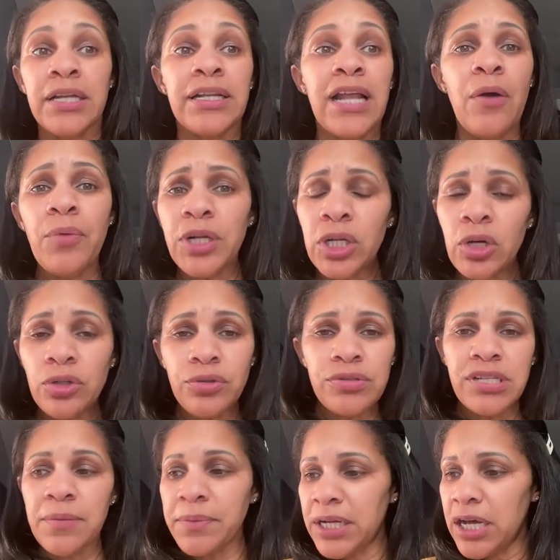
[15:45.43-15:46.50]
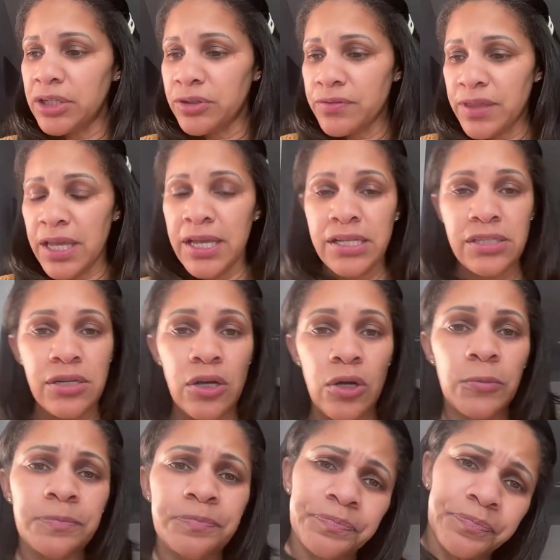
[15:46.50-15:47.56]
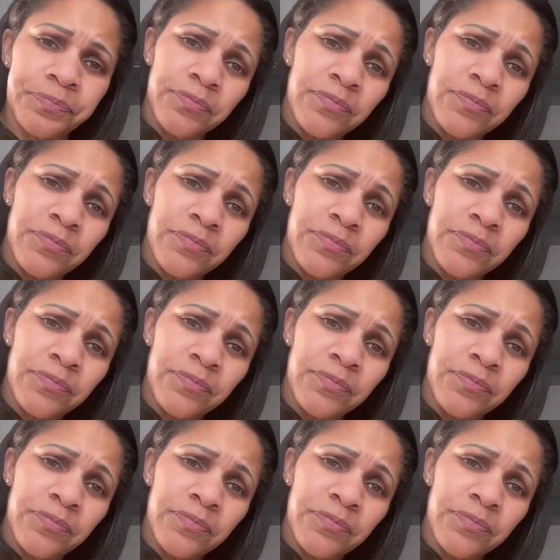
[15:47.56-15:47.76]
Now I'm going to go through some of the other things. So